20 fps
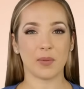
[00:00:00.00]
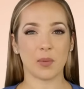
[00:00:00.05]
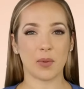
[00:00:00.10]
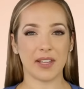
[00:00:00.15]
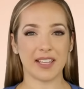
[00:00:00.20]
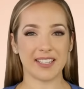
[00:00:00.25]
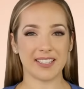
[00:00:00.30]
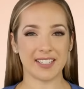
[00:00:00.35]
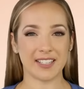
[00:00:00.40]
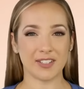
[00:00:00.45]

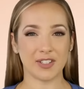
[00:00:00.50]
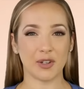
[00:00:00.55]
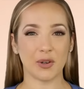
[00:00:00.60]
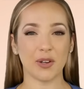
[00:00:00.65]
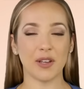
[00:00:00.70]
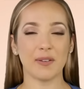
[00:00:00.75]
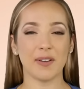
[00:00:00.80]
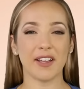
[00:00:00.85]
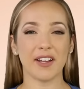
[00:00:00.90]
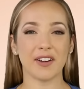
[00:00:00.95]
With its
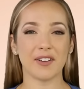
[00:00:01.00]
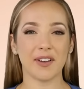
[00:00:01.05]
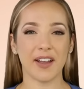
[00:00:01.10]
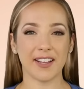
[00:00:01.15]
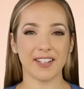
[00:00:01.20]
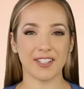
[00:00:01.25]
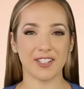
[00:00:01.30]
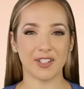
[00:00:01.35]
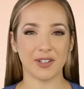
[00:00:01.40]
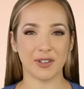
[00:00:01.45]
intuitive
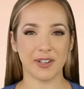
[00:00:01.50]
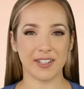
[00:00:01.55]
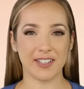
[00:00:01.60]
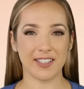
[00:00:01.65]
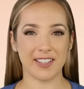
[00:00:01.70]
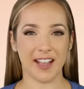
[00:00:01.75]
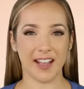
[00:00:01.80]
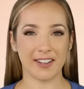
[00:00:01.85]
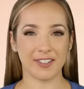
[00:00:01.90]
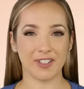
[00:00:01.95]
interface, you can
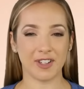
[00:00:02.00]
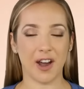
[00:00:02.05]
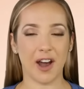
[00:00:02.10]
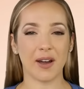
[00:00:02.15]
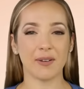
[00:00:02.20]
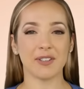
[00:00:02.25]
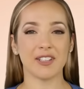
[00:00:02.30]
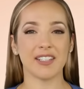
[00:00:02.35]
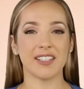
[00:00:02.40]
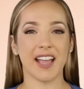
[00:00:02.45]
assign
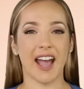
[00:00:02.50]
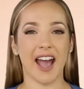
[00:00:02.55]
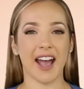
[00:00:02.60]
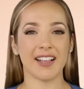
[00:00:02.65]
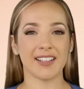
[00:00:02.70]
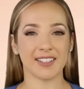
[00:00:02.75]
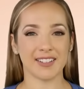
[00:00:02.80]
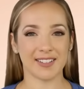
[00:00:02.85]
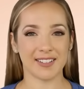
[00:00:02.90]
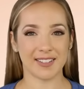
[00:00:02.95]
jobs and
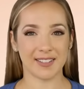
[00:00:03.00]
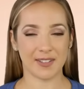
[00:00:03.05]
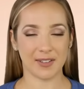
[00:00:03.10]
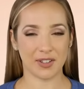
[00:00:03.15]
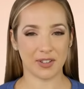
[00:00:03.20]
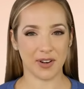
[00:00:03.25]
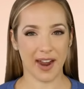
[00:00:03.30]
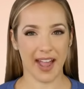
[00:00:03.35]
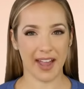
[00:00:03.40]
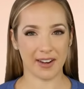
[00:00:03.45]
tasks,
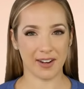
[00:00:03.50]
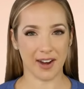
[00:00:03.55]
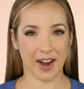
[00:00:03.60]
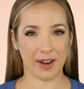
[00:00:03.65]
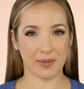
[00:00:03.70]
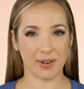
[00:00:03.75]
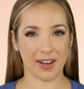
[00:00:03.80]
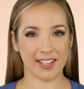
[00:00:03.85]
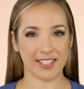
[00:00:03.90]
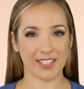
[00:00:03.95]
track
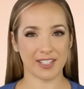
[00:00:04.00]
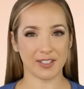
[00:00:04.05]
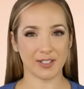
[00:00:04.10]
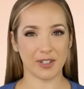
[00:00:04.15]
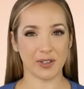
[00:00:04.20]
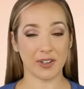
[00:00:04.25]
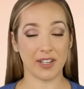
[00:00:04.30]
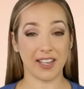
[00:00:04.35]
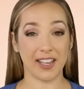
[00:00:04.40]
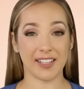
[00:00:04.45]
progress,
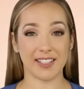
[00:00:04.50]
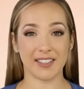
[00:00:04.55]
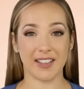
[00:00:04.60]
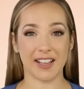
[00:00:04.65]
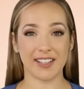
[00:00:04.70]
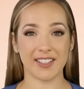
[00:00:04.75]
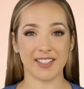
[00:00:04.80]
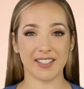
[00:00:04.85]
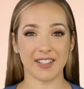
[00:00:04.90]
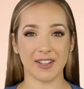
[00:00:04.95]
including
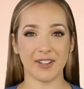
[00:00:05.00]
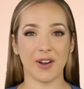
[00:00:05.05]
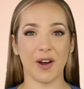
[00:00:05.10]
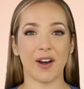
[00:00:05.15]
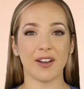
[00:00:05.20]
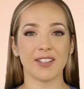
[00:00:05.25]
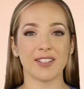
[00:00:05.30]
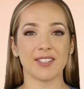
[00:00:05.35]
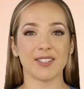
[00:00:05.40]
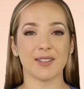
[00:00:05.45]
expenses and
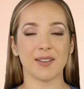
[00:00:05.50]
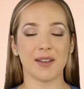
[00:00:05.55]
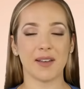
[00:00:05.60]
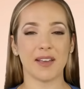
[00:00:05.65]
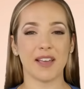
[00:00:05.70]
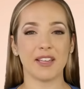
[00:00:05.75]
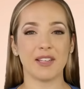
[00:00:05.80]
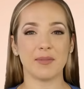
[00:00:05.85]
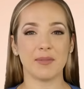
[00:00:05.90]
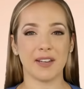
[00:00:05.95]
costs,
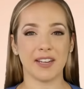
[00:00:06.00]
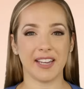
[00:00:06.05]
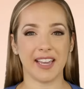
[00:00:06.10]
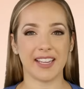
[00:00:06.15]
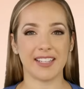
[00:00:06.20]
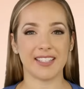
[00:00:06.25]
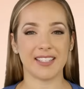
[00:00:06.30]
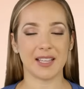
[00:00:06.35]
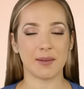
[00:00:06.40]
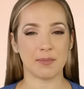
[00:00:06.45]
and
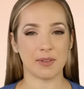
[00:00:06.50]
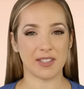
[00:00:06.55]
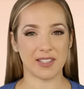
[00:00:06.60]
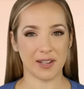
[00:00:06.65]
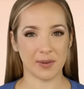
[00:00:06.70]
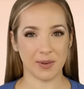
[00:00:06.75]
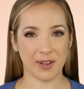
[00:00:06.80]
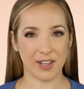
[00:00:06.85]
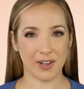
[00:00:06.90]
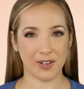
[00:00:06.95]
communicate
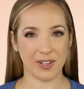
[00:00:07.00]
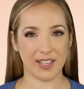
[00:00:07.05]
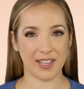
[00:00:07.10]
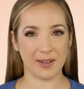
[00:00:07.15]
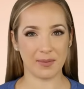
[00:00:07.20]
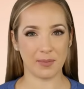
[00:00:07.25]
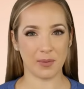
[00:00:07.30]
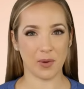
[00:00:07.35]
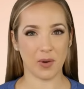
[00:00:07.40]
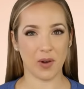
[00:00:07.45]
seamlessly with your
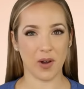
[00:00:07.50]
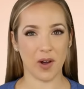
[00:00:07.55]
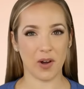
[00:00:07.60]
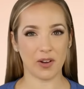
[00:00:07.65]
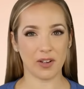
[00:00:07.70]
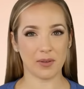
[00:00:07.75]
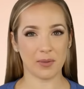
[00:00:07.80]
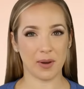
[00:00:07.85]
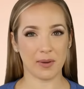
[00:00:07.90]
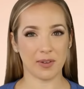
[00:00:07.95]
team,
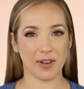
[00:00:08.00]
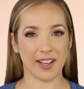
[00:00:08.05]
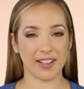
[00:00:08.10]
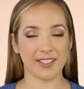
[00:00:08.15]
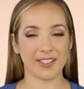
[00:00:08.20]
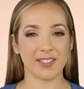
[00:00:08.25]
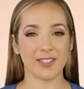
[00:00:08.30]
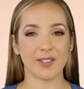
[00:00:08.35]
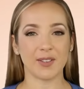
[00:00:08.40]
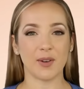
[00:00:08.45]
all in one
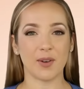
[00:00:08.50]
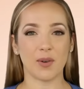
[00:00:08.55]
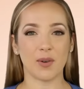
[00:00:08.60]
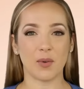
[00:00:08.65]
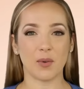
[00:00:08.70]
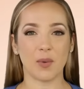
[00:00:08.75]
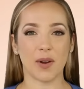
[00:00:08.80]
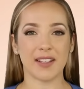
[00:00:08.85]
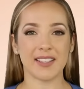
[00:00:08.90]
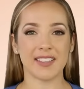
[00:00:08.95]
place.
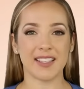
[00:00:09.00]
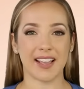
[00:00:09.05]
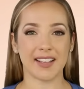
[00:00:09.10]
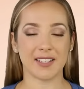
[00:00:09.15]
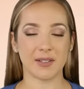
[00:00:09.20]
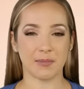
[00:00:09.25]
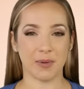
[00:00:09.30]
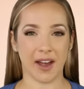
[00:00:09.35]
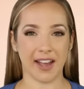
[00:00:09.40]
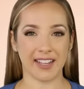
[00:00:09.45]
What
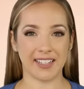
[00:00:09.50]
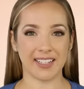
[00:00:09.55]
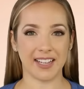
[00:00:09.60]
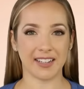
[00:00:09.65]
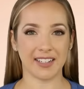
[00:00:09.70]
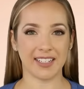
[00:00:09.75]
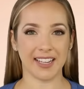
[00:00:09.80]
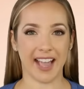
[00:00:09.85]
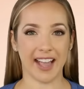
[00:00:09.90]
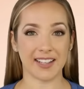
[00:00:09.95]
sets My
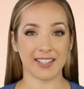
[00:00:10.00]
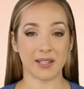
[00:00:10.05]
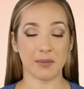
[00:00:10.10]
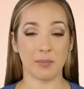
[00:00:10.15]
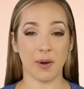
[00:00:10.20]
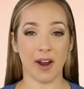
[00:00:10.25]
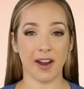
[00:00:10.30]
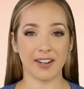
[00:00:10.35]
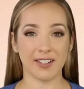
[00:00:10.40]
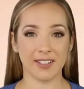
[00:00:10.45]
IntelliTask
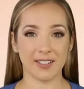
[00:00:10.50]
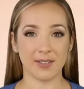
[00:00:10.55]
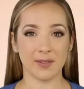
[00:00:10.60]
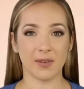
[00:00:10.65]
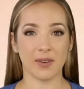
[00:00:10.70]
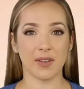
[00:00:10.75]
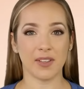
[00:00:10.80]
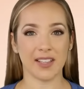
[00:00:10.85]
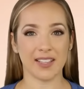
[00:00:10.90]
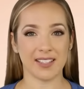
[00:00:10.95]
apart?
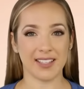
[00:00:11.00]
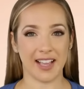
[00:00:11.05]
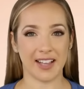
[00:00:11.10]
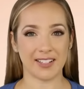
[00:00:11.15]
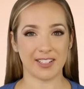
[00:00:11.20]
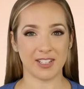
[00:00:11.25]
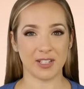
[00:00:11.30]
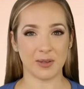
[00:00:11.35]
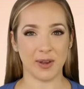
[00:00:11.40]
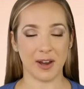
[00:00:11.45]
It's
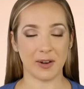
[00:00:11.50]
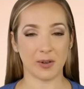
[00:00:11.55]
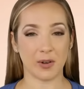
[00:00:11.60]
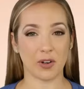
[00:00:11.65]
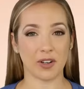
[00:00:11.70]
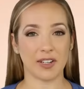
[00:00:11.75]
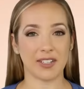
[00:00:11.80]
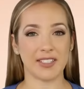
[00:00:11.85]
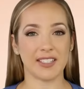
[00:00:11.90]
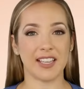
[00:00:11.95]
not just about
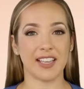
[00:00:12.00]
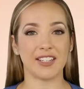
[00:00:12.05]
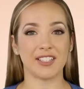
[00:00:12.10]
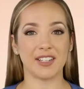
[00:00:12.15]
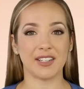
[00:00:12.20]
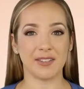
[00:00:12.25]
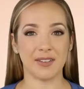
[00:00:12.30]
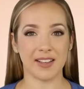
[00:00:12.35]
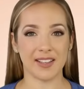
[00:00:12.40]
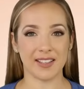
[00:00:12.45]

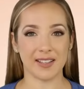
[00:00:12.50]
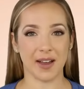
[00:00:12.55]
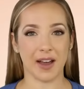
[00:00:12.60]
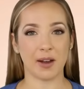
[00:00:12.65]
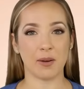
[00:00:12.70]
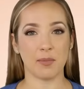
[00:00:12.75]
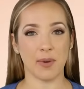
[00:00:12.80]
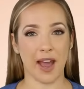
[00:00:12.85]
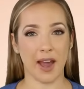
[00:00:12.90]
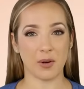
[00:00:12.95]
organization, it's
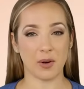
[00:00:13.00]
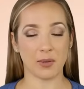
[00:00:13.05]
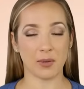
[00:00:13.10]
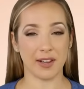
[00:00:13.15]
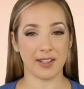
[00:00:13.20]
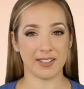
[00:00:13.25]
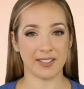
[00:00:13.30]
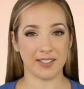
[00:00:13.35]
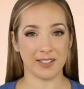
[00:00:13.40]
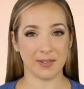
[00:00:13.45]
about
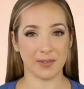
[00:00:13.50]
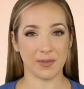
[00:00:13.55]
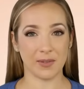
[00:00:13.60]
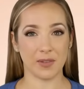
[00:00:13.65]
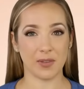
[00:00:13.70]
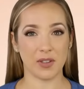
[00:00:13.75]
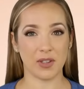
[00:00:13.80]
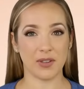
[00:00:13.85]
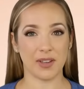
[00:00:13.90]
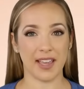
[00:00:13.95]
empowerment.
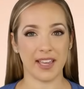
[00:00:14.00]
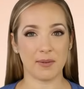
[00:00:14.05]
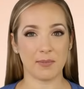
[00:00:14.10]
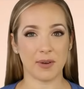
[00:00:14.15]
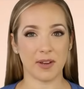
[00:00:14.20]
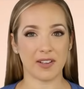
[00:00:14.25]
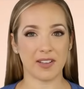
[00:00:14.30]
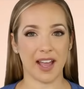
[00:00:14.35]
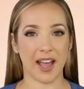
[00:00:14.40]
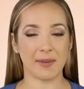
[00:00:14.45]
You gain
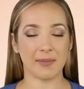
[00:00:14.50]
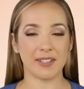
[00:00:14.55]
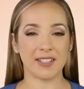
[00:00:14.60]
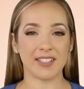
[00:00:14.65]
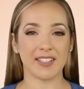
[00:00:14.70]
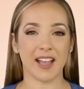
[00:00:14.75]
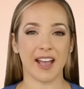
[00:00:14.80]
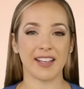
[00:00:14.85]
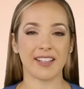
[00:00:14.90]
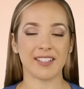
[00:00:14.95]
real-time
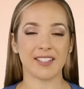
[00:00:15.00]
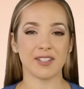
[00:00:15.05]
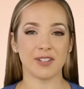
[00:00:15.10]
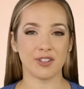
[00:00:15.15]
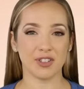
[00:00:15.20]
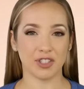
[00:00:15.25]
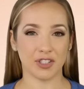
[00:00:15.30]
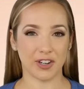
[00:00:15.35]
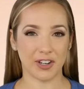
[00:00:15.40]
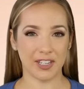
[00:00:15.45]
insights,
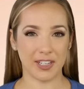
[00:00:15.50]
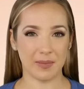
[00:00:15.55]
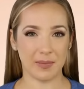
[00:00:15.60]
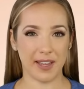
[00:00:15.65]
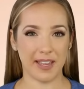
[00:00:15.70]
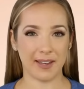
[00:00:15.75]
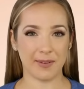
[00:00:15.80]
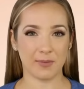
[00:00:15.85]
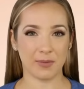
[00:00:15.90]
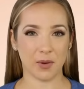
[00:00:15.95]
ensuring you
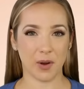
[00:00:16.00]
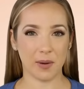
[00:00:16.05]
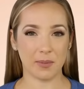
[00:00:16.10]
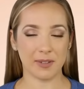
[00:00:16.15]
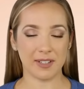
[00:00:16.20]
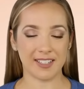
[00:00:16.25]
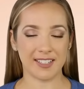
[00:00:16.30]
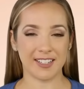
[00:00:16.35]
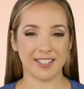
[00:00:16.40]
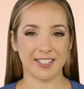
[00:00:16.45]
make
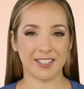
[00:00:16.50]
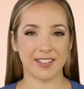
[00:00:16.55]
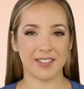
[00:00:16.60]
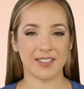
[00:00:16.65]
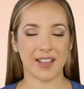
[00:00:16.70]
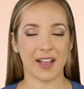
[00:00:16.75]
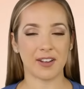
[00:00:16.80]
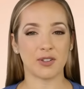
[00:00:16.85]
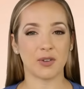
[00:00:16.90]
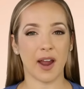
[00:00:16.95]
informed
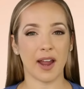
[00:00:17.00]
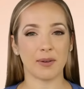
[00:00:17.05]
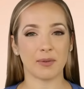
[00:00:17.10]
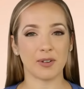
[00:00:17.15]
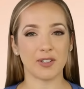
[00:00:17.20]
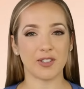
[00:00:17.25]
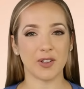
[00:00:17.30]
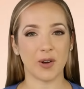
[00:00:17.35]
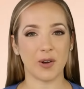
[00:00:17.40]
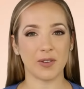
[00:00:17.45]
decisions that drive
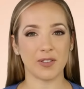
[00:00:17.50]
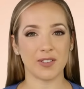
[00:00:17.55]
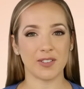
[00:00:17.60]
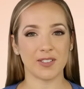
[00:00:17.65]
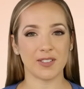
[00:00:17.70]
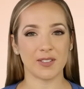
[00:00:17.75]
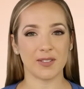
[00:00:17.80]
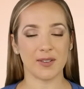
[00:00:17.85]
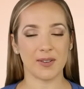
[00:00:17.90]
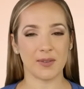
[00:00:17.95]

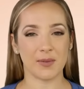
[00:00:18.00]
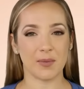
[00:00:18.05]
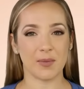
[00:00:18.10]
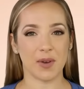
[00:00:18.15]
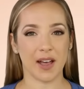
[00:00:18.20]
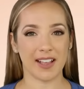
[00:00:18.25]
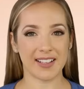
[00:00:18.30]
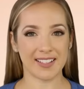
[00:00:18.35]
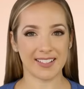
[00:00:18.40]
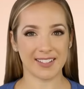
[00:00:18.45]
results.
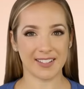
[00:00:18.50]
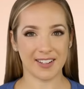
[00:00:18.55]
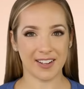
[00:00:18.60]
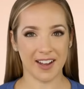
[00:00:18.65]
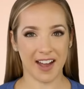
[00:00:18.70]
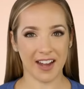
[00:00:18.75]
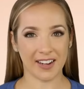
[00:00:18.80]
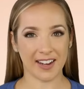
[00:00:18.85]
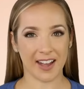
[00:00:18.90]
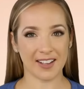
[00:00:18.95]
Plus,
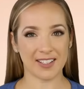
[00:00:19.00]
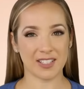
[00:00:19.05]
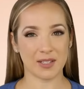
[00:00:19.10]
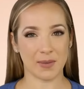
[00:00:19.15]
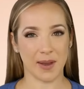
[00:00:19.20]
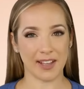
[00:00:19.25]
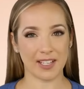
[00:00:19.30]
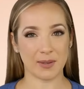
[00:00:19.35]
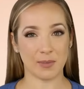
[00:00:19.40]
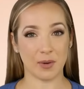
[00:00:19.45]
our
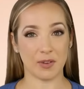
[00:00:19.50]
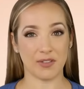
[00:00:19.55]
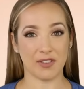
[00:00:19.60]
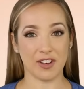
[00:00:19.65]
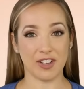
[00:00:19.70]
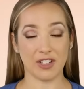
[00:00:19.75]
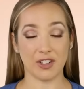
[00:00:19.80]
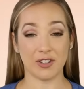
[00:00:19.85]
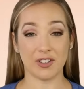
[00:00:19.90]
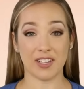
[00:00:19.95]
customizable
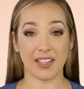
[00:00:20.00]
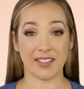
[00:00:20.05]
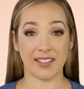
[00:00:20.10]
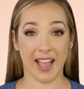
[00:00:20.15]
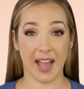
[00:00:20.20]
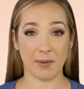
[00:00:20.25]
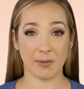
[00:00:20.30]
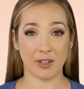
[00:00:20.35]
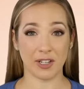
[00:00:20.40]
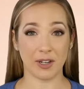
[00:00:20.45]
features
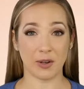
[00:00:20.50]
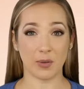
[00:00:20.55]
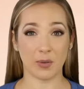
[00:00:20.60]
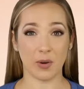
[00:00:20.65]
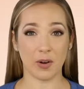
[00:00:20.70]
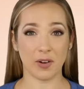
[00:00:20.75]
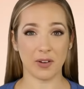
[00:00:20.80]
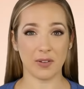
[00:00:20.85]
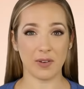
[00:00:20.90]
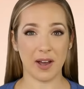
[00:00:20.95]
adapt to your
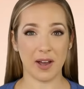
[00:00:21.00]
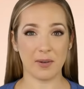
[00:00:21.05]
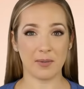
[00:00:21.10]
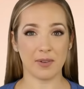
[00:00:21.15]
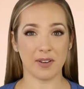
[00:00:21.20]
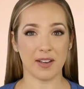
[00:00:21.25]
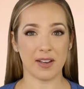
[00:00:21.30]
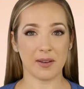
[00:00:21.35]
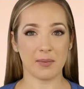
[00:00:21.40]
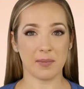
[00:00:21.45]
workflow,
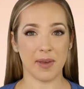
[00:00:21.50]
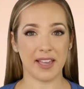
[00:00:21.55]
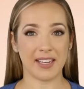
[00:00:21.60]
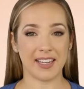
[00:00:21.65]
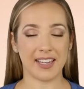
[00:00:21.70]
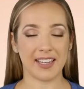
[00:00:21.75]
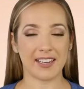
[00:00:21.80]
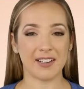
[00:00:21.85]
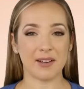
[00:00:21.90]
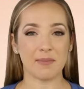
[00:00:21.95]

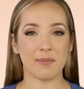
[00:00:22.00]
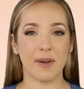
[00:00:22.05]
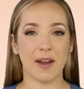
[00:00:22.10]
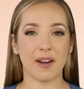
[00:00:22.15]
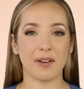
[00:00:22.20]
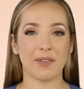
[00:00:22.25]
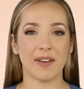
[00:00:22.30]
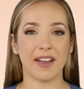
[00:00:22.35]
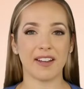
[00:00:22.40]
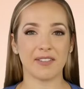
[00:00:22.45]
making it the
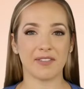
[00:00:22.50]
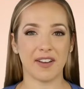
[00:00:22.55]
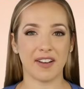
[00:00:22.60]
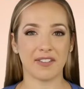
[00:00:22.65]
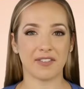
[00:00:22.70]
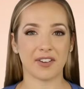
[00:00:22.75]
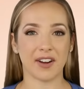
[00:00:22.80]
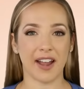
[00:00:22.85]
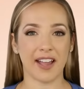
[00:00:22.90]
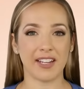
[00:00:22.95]
perfect
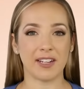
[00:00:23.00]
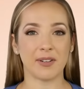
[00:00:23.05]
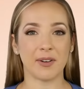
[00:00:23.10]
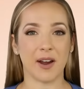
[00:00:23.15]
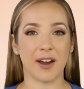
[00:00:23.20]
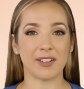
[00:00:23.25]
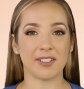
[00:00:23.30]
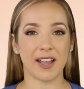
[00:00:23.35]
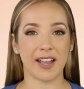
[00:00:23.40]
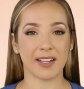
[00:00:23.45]
fit for any
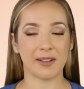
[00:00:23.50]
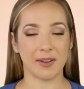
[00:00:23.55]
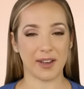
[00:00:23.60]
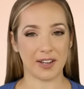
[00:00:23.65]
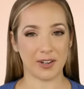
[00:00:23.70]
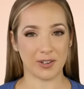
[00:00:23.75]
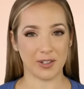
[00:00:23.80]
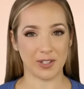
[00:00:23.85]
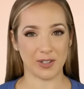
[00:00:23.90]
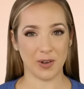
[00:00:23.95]
project,
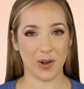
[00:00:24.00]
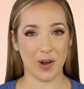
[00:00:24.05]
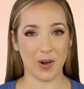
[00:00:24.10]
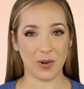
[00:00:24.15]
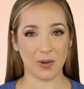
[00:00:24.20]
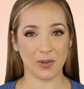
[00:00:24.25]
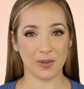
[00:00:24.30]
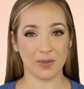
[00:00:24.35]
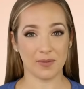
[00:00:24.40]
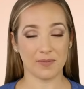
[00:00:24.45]
big or
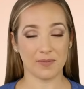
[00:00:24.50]
small.